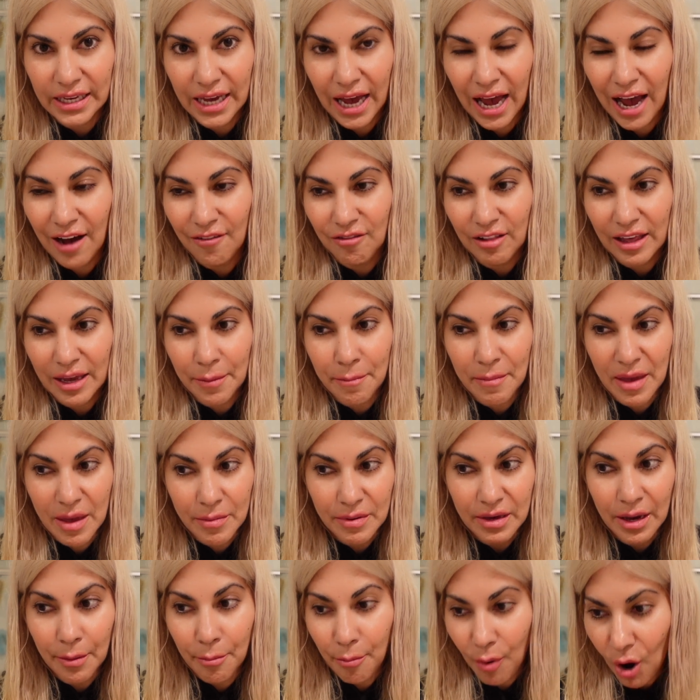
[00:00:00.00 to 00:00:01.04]
I have like
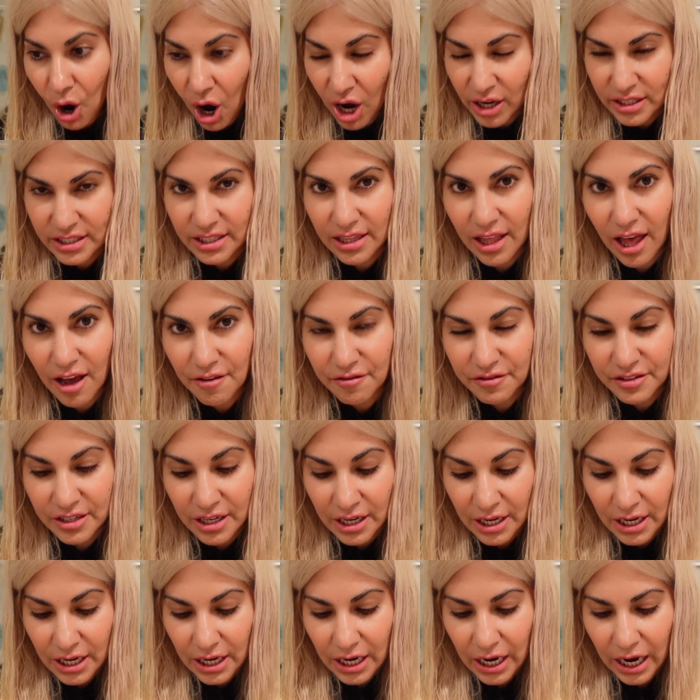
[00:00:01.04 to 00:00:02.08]
maybe a box left
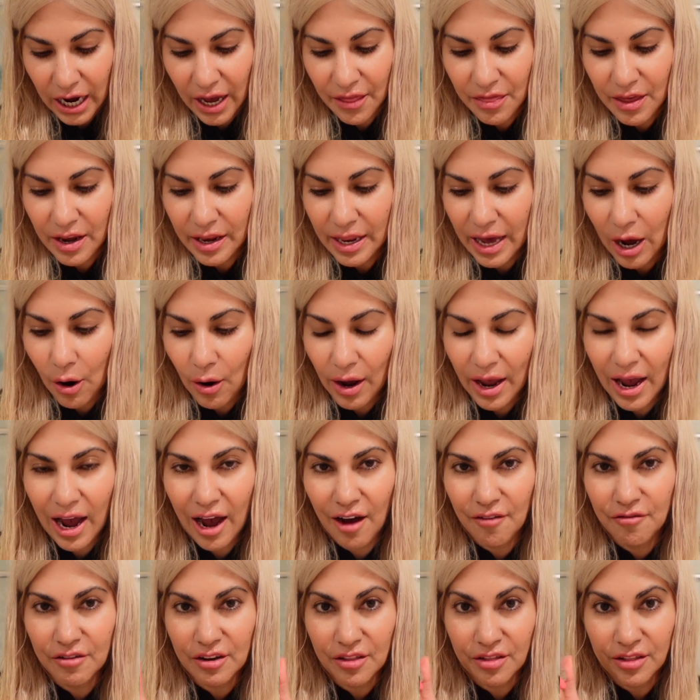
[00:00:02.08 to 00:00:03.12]
and then now I
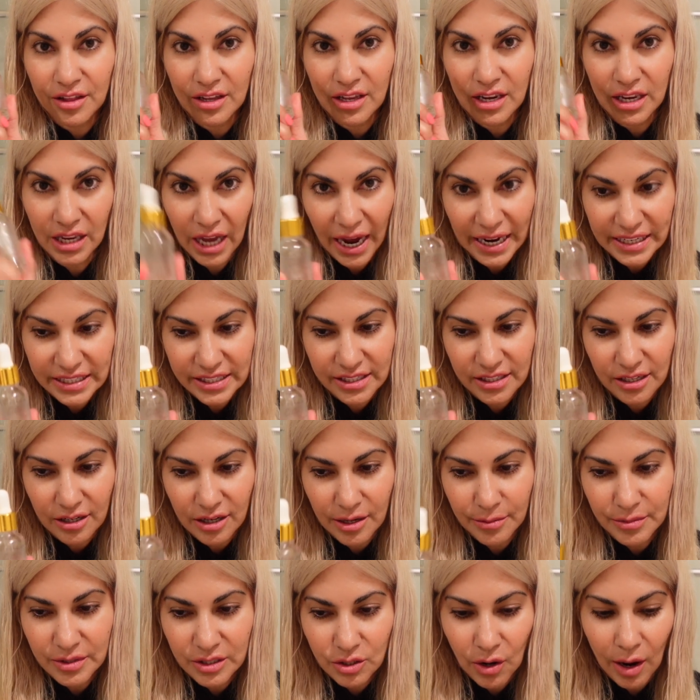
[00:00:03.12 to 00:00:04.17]
have the night
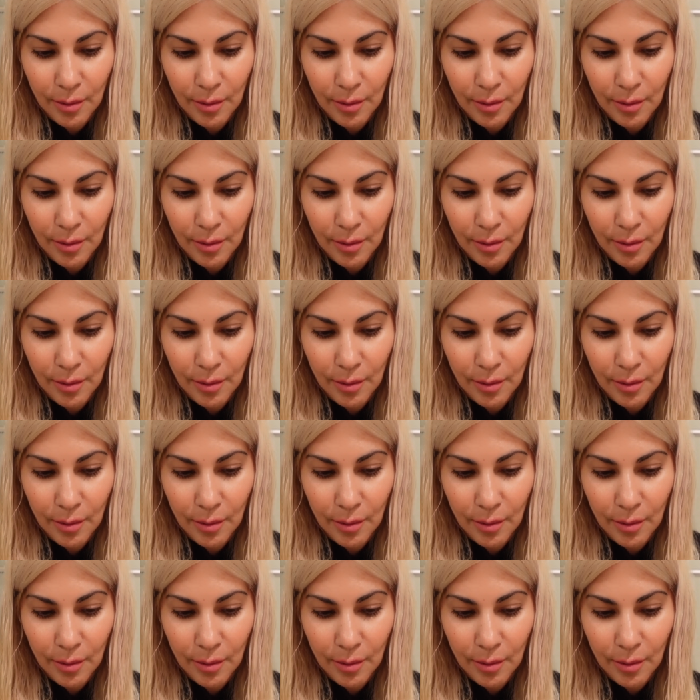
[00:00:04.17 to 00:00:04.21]
serum. So